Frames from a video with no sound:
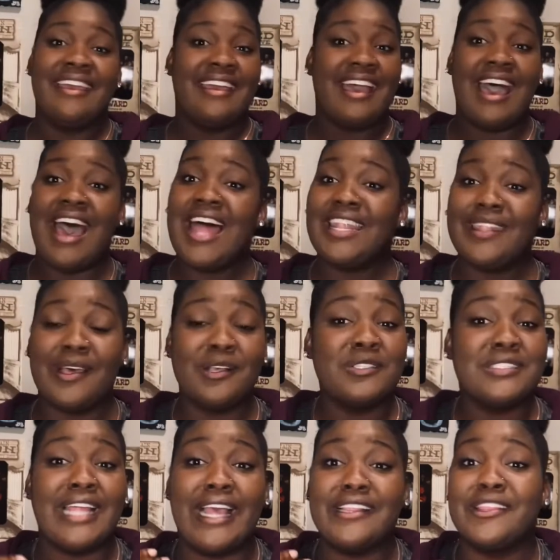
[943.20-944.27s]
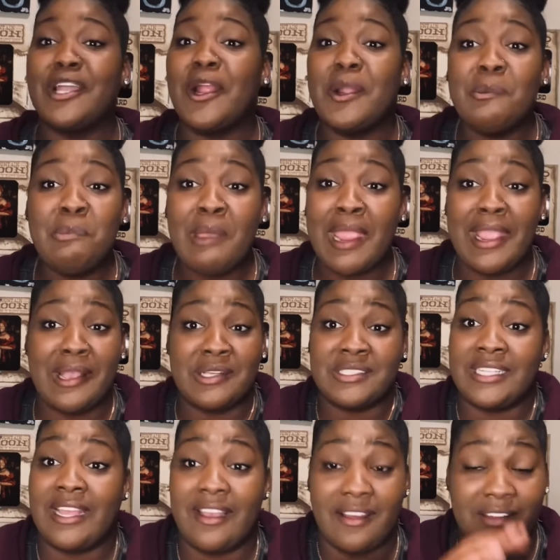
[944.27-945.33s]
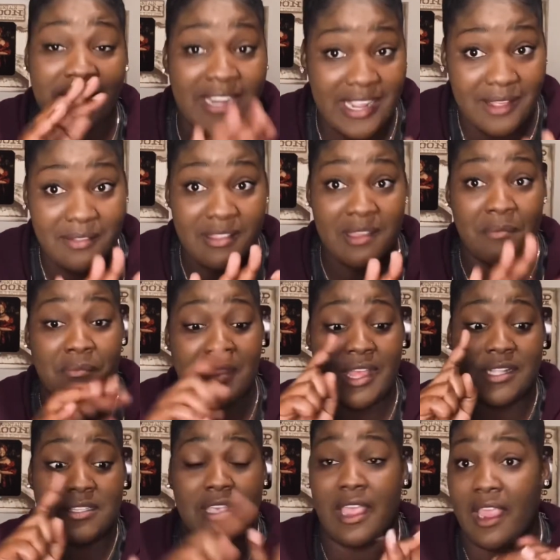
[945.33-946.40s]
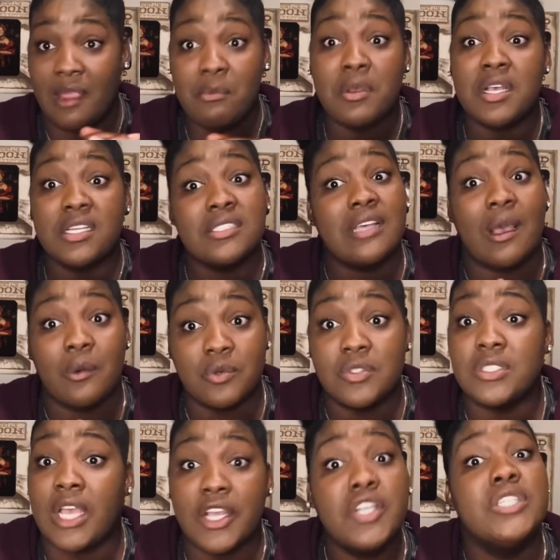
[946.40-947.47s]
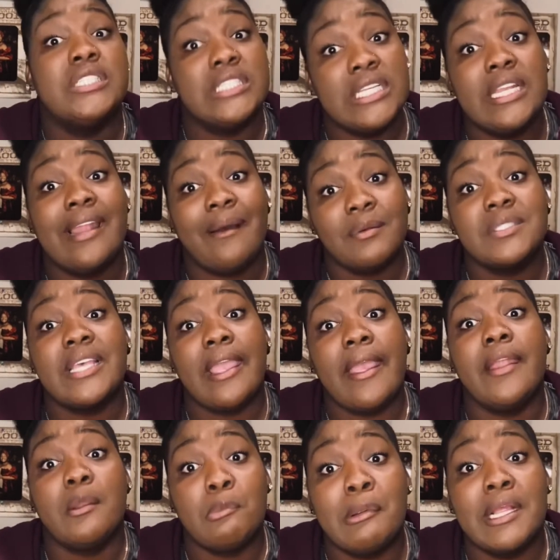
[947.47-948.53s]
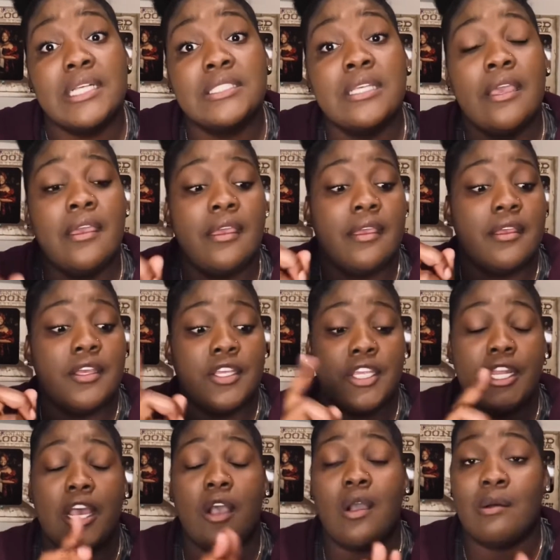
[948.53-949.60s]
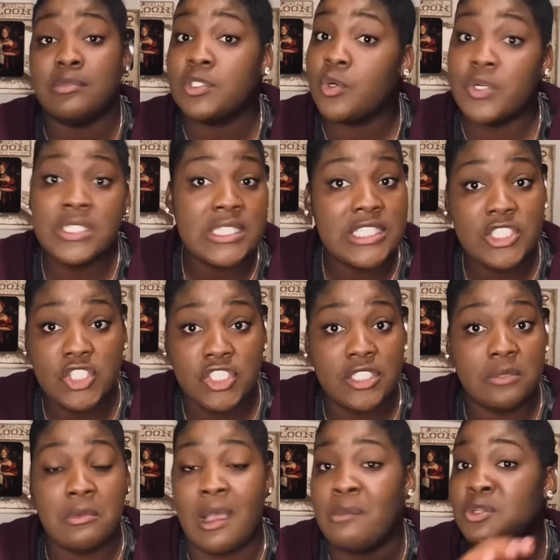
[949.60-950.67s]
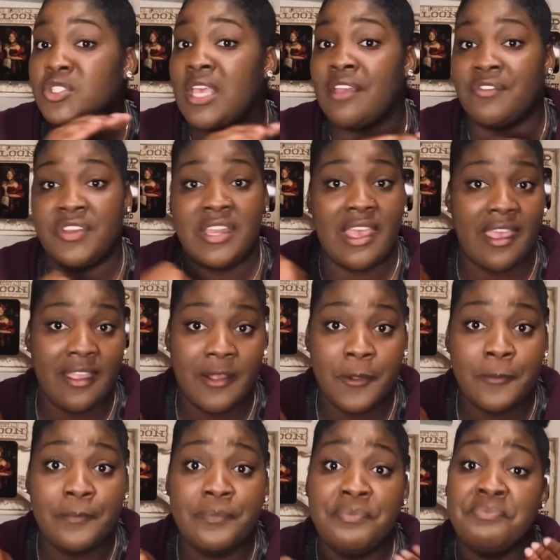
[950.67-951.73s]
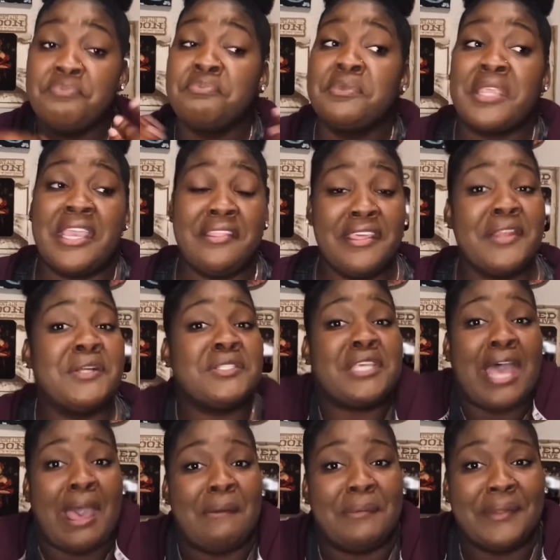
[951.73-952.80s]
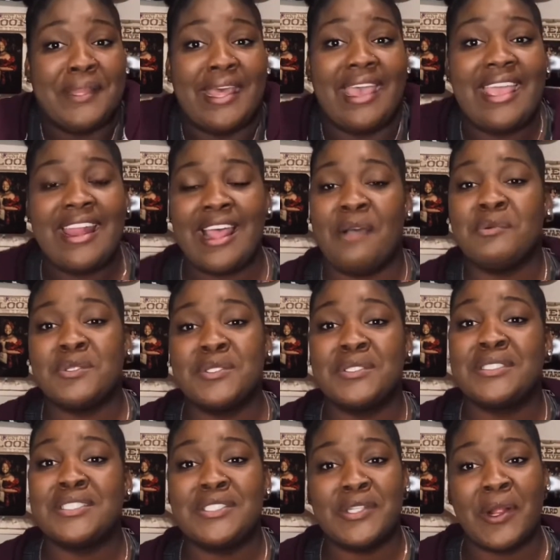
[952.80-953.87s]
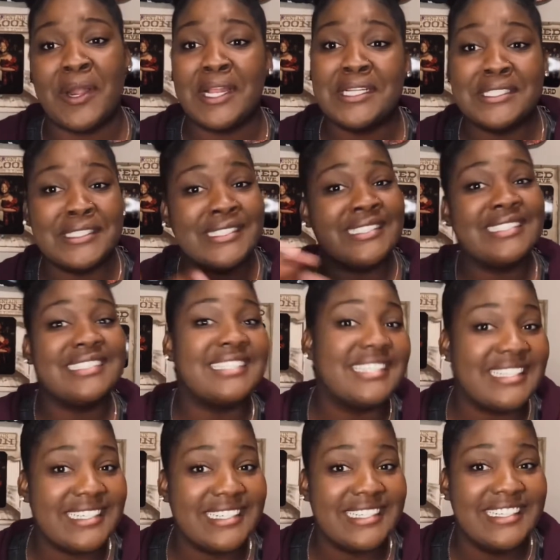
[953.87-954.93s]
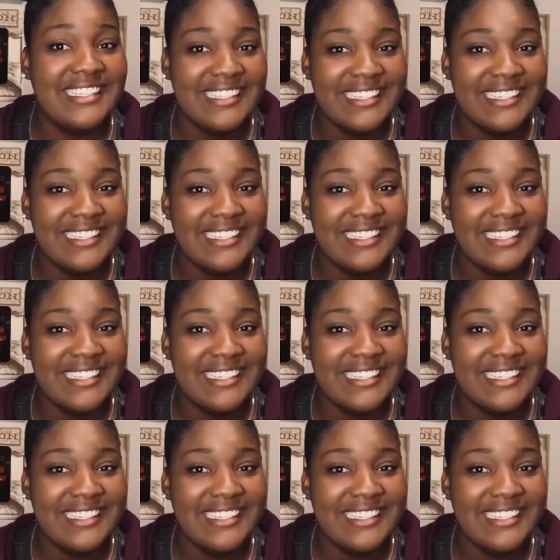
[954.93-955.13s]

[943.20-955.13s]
I lost like 30 pounds. Now that's because I couldn't eat. I was sad, depressed. I was going to the gym almost every day. And then on top of that, I was starting to see,